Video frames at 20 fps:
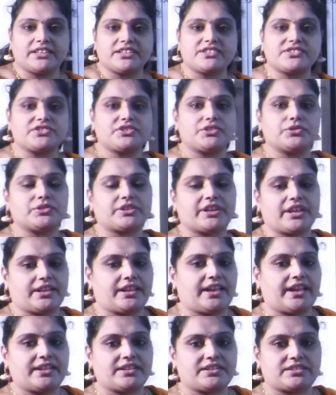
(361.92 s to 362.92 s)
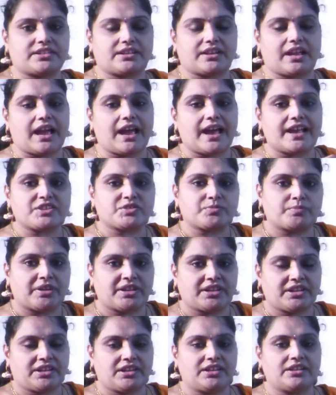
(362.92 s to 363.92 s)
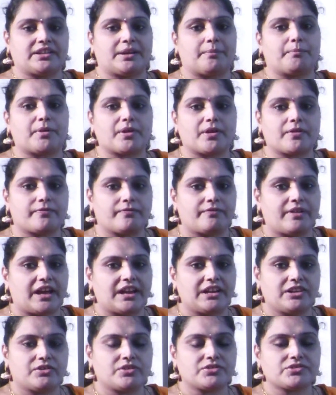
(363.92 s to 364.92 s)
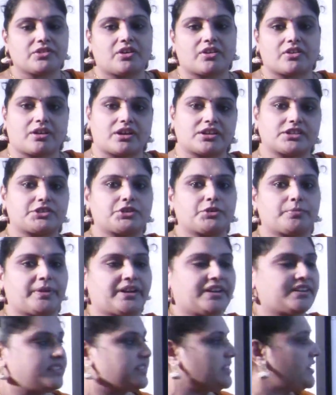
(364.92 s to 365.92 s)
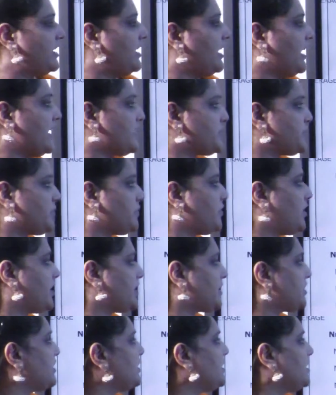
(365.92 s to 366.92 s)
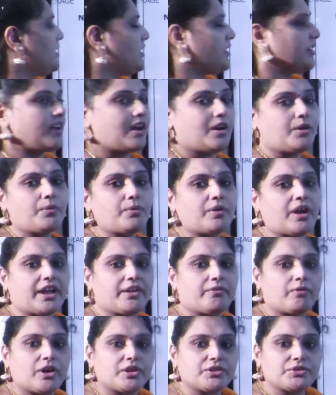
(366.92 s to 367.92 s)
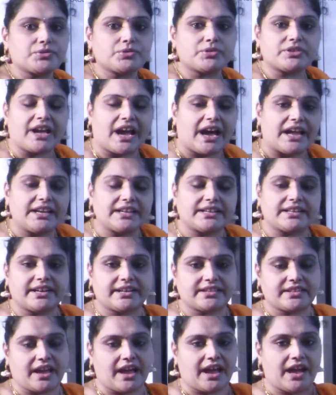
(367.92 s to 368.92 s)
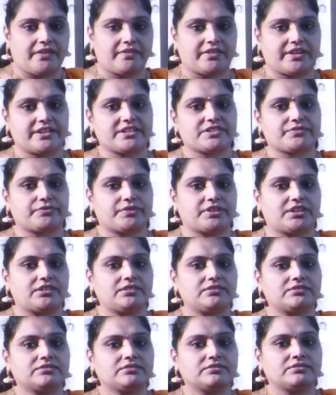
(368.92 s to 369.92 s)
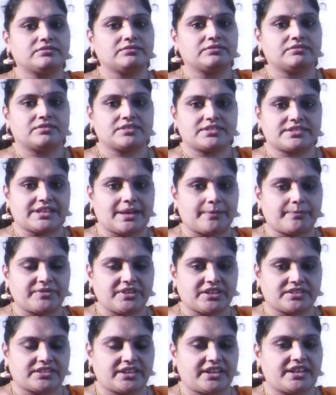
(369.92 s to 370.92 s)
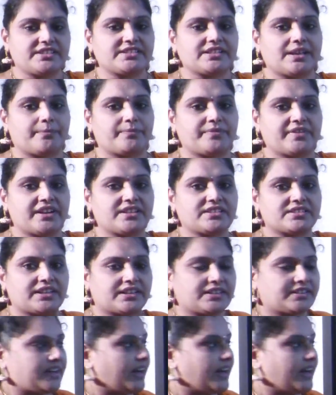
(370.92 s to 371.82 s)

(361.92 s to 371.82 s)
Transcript: this you can enter as many number of values or arguments as you want. Now I want to calculate the average for subject 3 subjects that